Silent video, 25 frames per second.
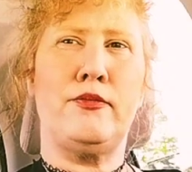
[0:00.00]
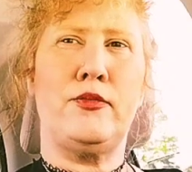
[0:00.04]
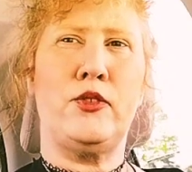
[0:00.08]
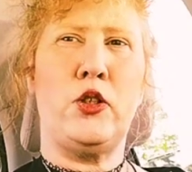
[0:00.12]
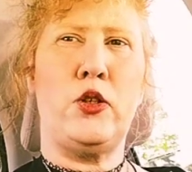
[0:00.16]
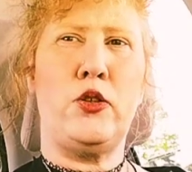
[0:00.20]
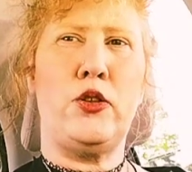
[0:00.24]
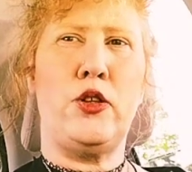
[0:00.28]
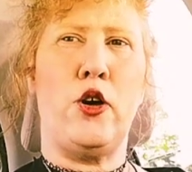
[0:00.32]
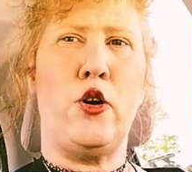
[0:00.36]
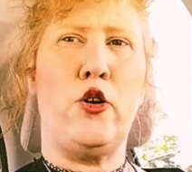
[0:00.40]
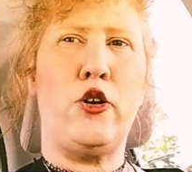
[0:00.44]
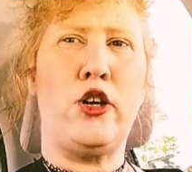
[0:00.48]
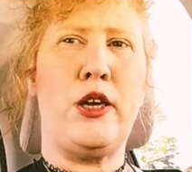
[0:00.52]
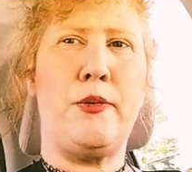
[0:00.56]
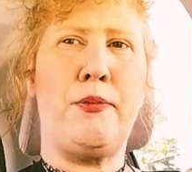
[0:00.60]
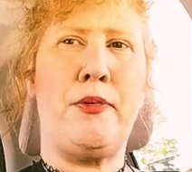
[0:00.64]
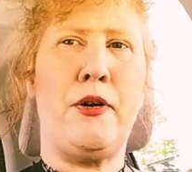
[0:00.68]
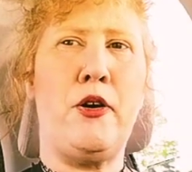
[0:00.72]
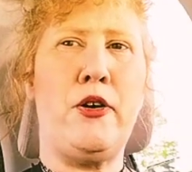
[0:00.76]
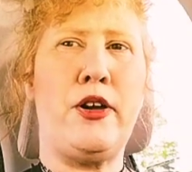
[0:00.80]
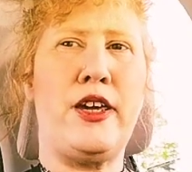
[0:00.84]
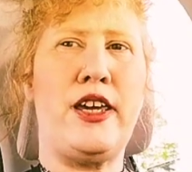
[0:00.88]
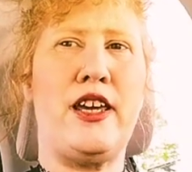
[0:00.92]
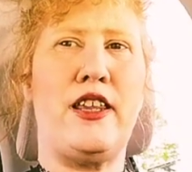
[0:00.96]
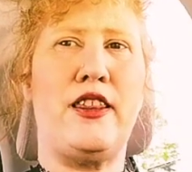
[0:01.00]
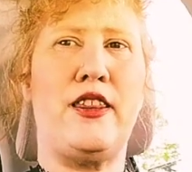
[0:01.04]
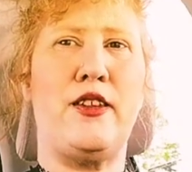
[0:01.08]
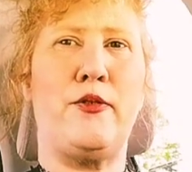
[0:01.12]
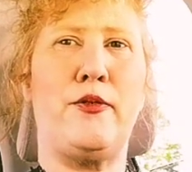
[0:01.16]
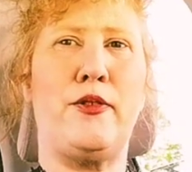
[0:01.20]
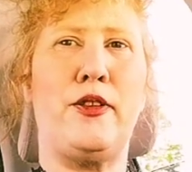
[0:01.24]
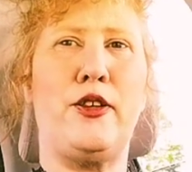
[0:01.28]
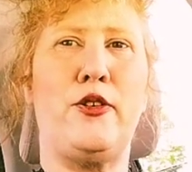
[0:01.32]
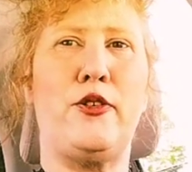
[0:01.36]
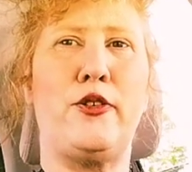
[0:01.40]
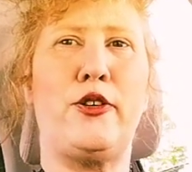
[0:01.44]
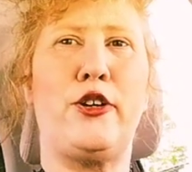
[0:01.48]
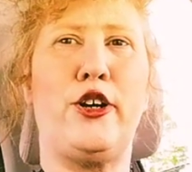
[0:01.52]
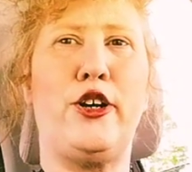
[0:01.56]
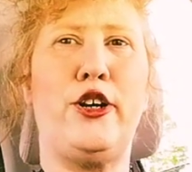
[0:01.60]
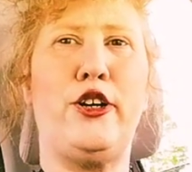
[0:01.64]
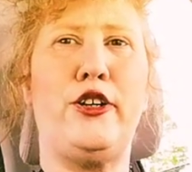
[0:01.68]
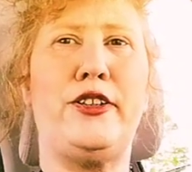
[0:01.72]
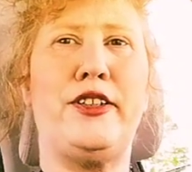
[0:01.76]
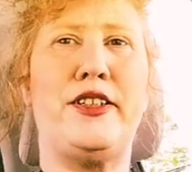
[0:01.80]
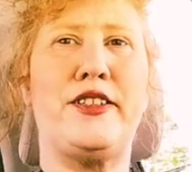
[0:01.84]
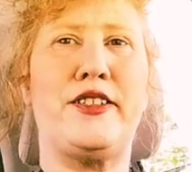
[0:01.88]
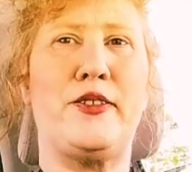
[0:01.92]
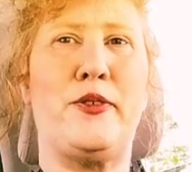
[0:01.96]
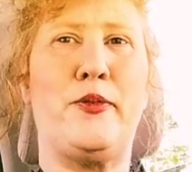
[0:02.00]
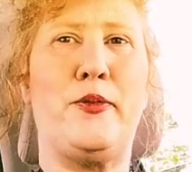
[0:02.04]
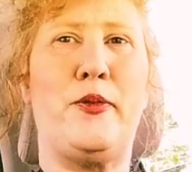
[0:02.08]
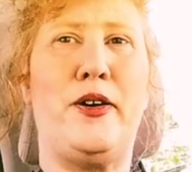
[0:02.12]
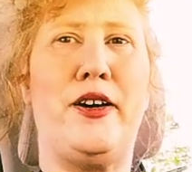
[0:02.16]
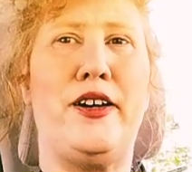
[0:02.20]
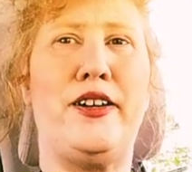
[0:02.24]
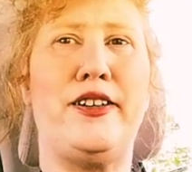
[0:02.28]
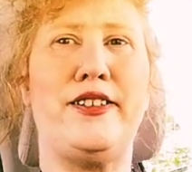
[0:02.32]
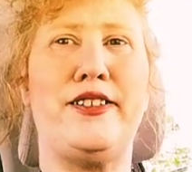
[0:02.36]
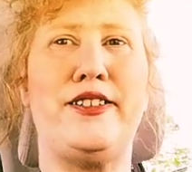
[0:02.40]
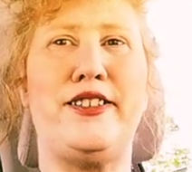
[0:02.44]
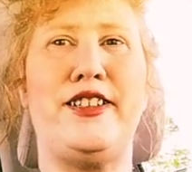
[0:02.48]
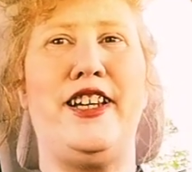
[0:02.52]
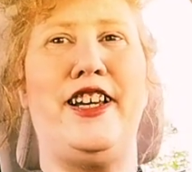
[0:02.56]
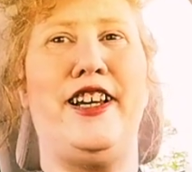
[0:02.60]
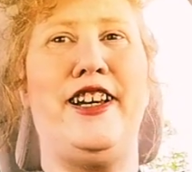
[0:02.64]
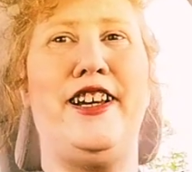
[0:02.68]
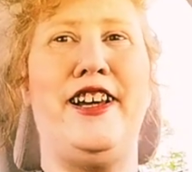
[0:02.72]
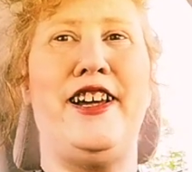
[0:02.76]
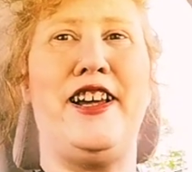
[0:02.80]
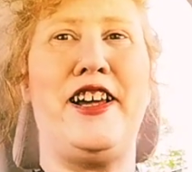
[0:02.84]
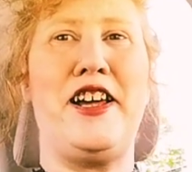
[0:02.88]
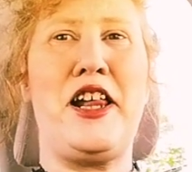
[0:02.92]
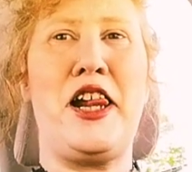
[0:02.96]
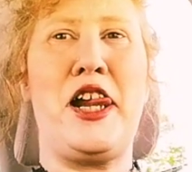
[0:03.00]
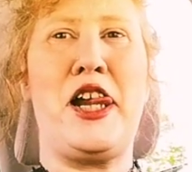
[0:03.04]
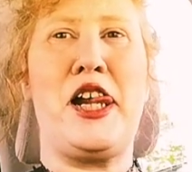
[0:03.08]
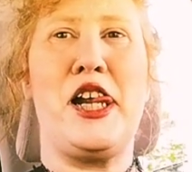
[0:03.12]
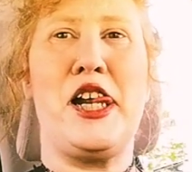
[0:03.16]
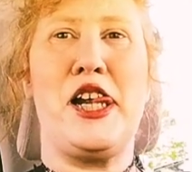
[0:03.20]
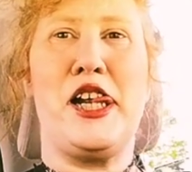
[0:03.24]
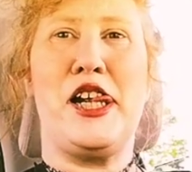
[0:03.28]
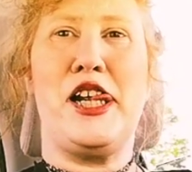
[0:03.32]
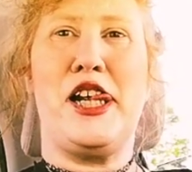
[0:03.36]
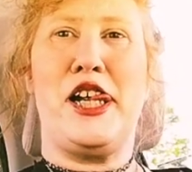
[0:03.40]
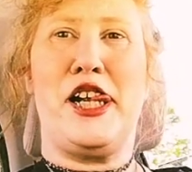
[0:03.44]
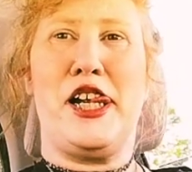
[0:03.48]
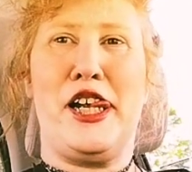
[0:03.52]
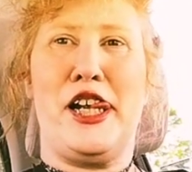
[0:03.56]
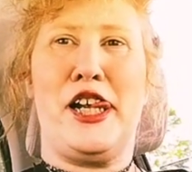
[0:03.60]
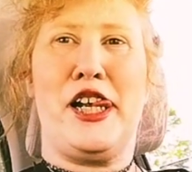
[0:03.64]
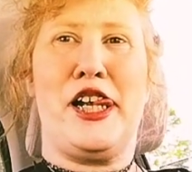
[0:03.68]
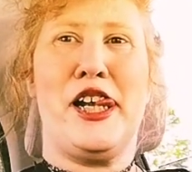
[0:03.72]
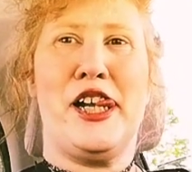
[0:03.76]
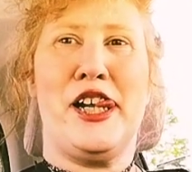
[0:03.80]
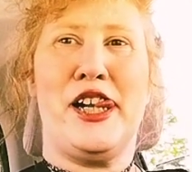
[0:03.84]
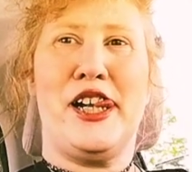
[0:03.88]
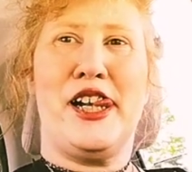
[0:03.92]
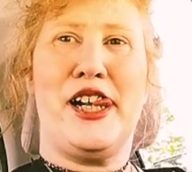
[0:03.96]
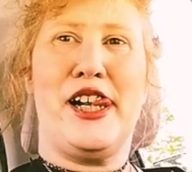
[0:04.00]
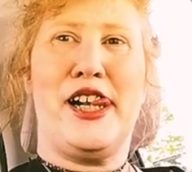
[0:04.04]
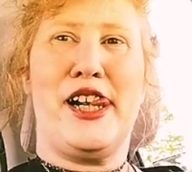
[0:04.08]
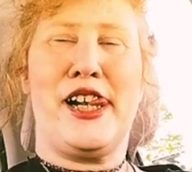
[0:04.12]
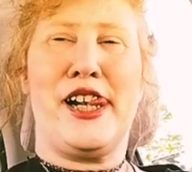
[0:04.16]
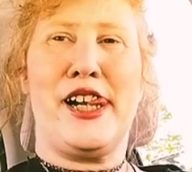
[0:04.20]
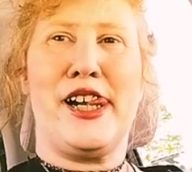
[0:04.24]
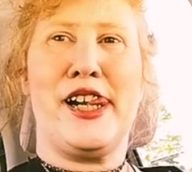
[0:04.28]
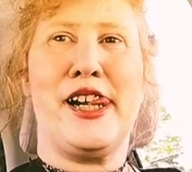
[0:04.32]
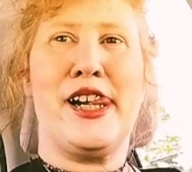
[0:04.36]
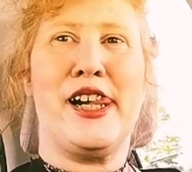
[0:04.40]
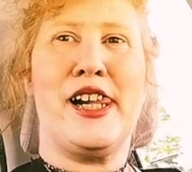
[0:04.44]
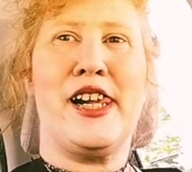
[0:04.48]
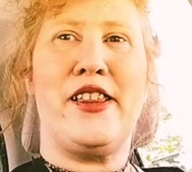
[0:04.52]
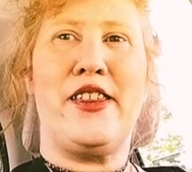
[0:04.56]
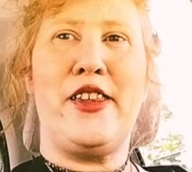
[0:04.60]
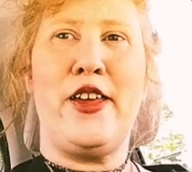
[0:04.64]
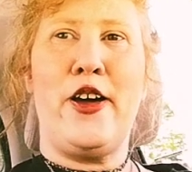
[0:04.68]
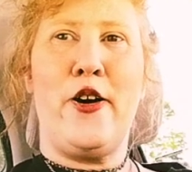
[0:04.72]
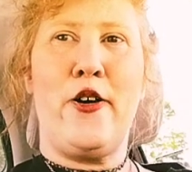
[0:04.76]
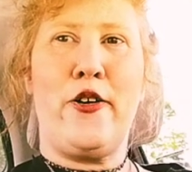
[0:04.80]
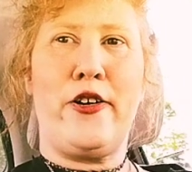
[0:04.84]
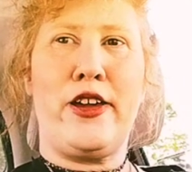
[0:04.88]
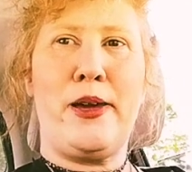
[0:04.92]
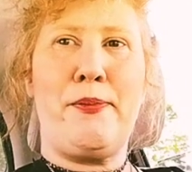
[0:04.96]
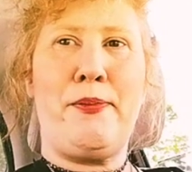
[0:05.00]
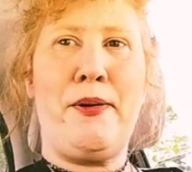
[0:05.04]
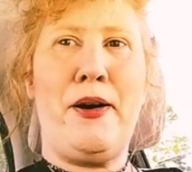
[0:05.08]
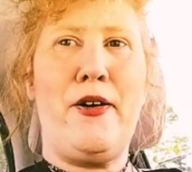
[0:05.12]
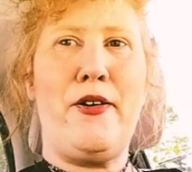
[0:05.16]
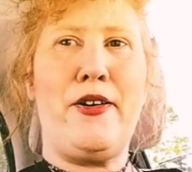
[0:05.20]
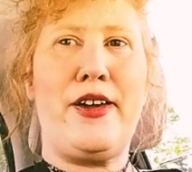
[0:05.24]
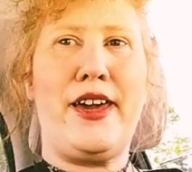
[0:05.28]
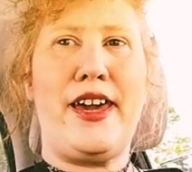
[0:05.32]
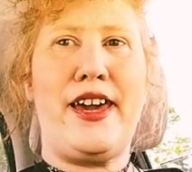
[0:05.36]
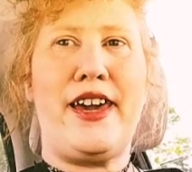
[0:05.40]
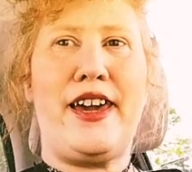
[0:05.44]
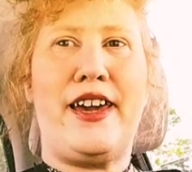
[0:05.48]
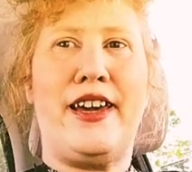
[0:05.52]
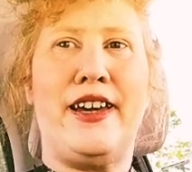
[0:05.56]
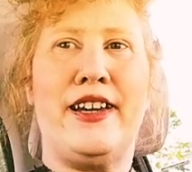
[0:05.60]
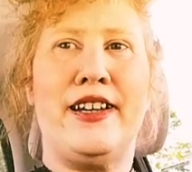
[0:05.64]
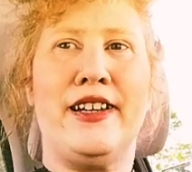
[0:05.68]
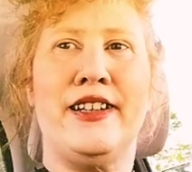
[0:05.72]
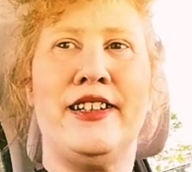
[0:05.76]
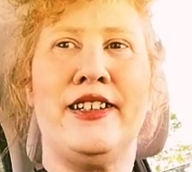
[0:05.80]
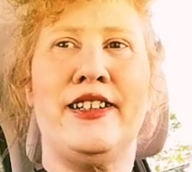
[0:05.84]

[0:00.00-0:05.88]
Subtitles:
do the hokey pokey, and the little girl doesn't want the hokey pokey.